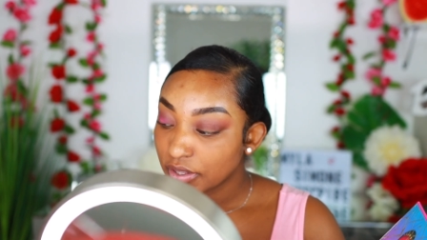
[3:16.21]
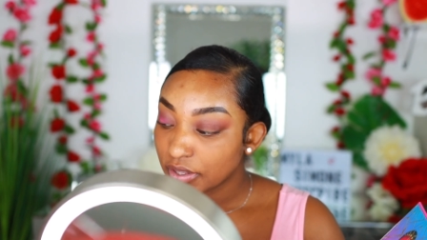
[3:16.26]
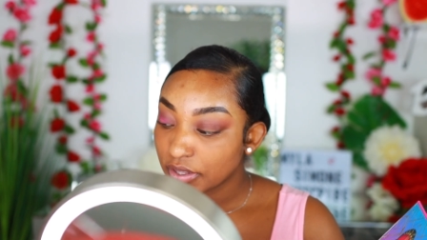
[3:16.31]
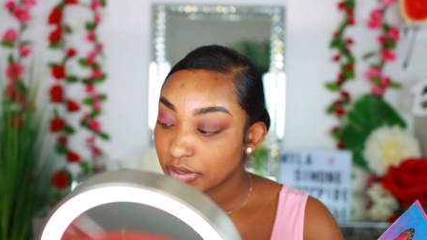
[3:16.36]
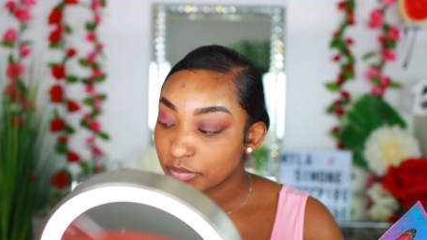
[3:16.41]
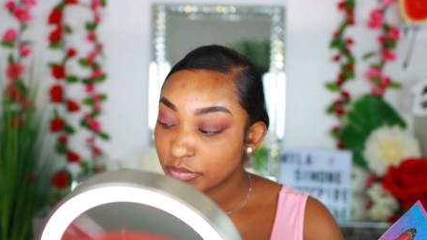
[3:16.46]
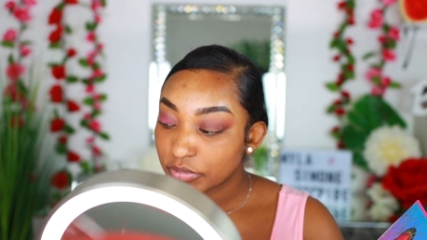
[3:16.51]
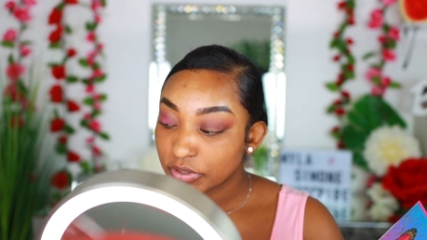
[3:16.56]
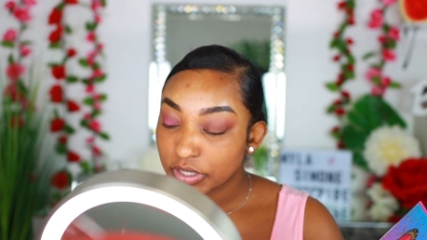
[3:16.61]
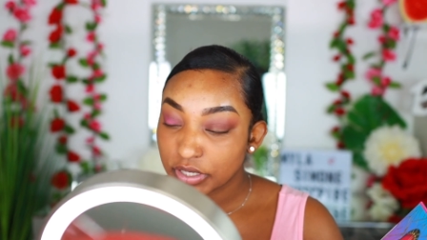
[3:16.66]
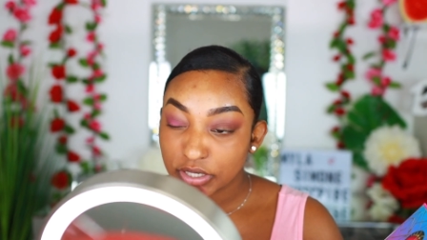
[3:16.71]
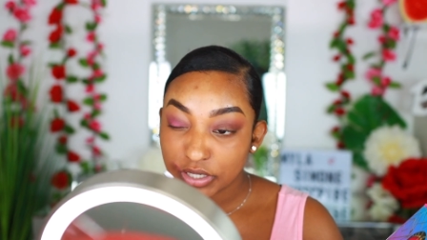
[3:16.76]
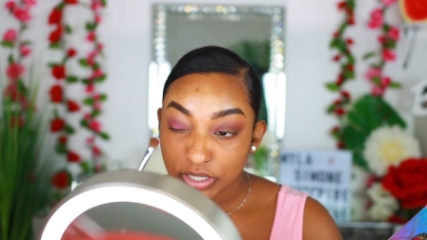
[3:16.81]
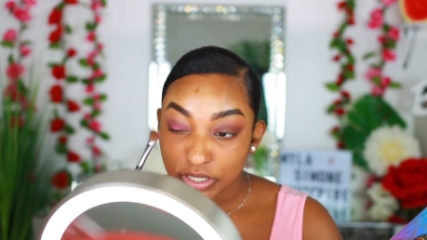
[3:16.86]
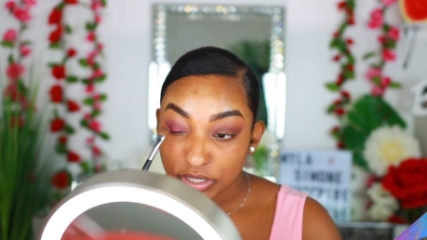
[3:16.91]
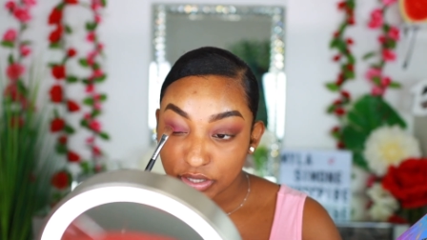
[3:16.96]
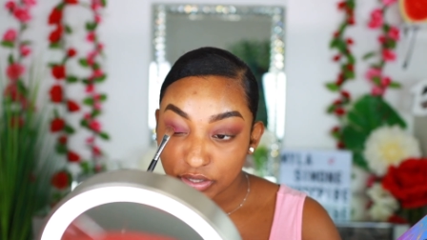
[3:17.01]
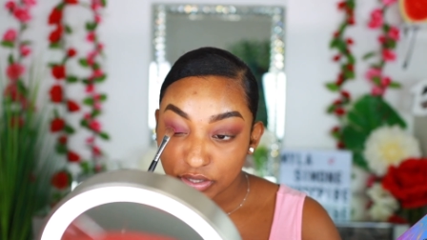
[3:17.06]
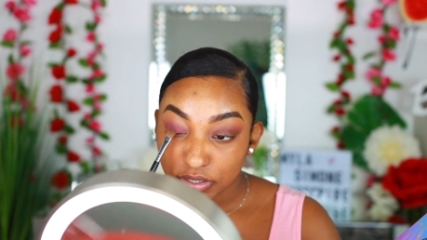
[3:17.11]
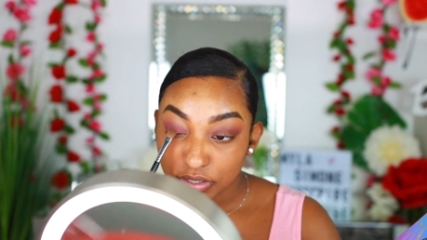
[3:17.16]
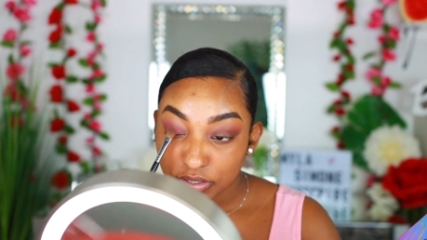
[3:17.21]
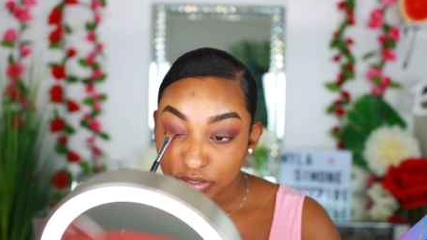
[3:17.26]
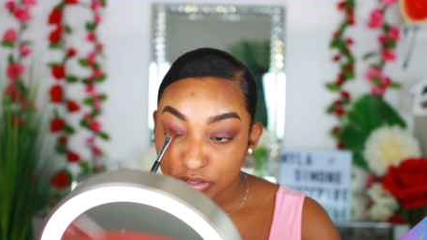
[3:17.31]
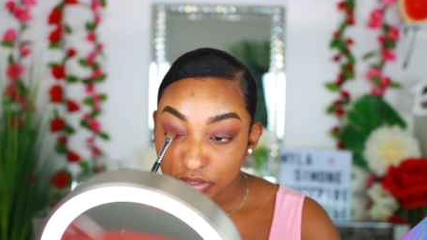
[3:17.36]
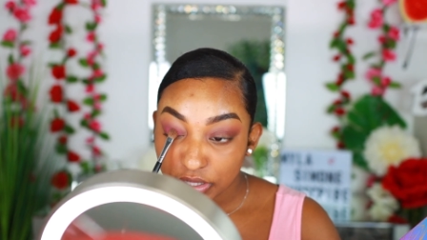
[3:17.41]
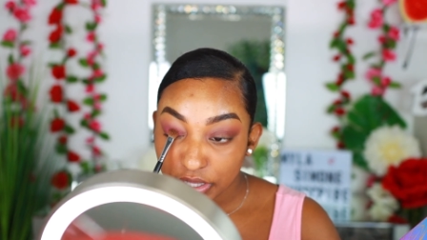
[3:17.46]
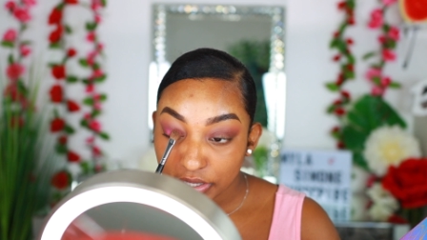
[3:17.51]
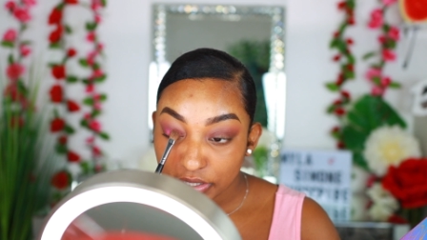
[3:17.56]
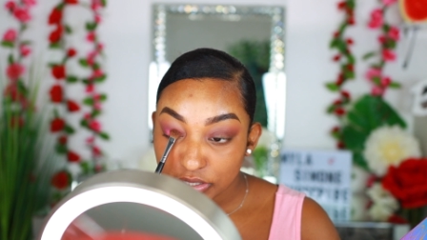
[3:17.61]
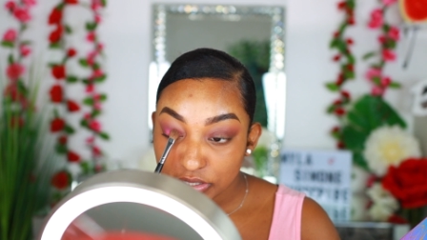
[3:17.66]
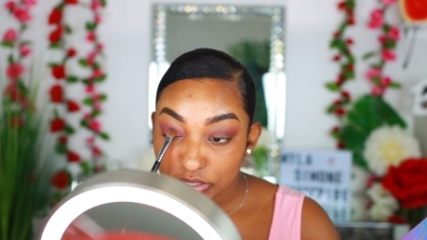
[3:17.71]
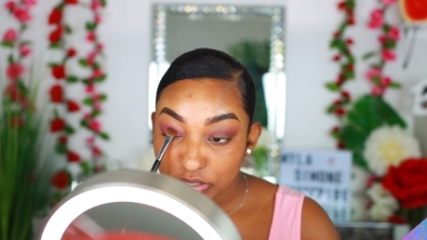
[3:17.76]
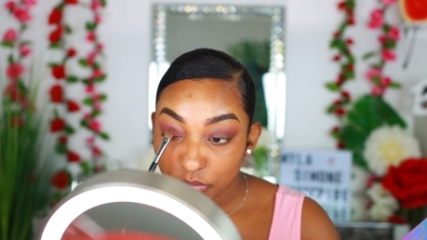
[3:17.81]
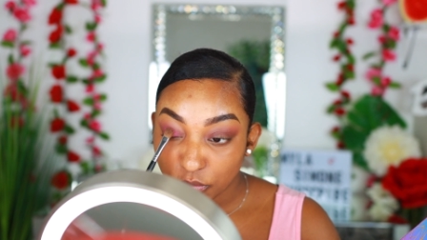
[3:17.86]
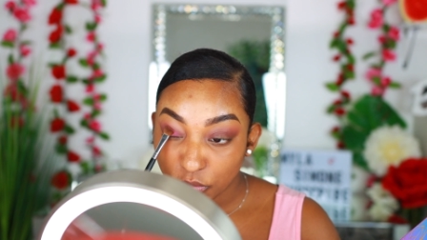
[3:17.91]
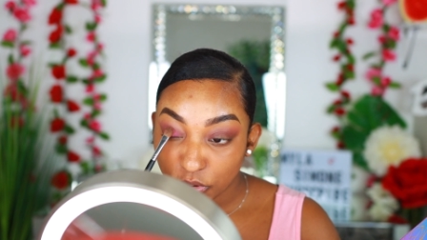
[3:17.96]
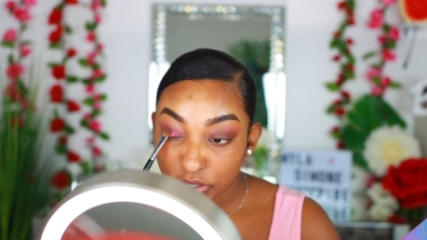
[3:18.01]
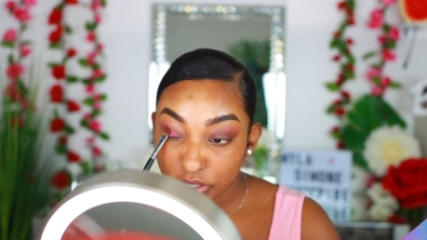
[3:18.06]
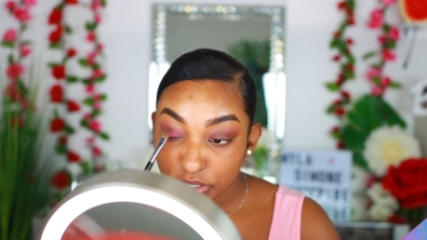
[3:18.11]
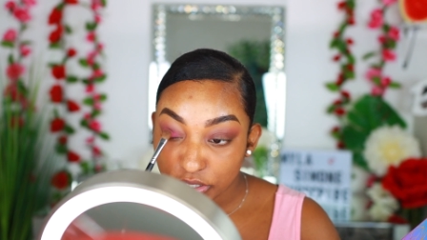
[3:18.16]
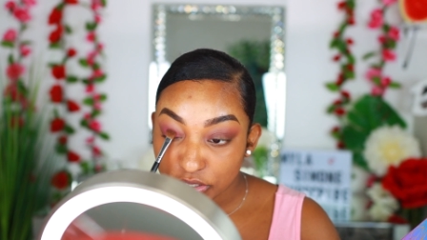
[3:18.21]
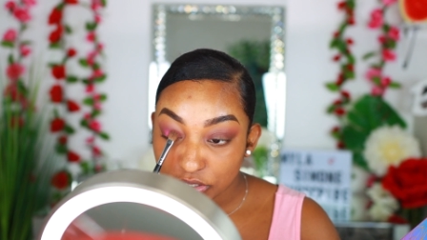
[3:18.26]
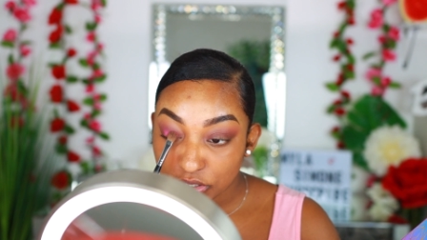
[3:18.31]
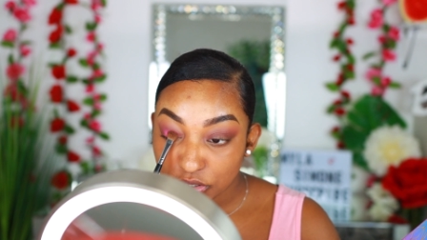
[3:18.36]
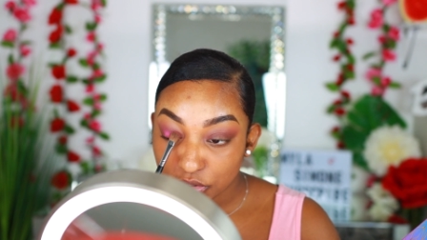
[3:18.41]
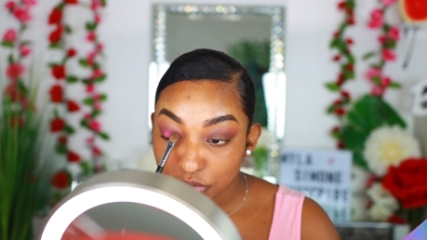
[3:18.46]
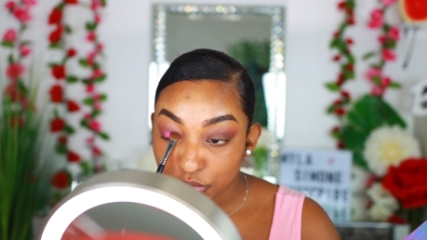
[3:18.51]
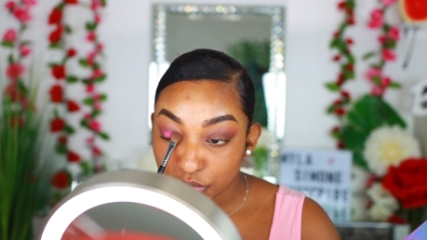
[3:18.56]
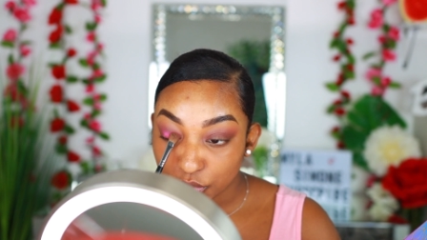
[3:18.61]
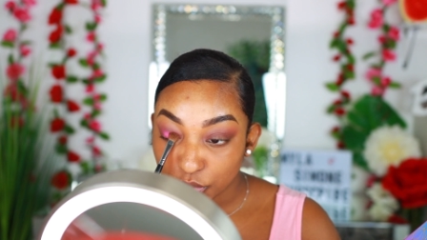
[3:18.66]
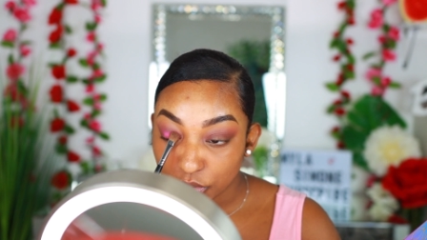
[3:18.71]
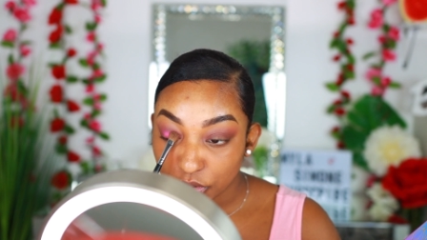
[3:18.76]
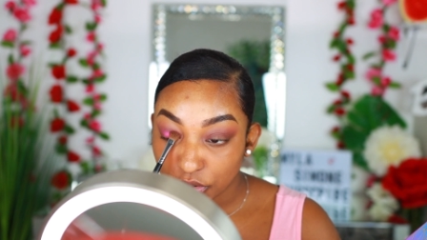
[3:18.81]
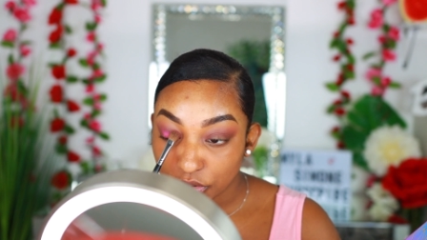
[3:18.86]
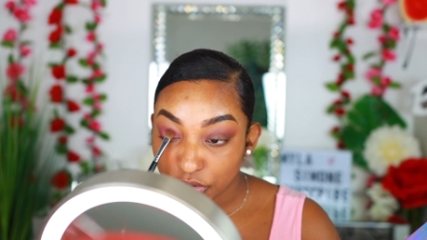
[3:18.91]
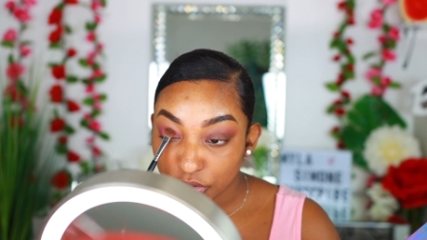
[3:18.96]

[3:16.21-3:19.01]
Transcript: and blending like somewhat into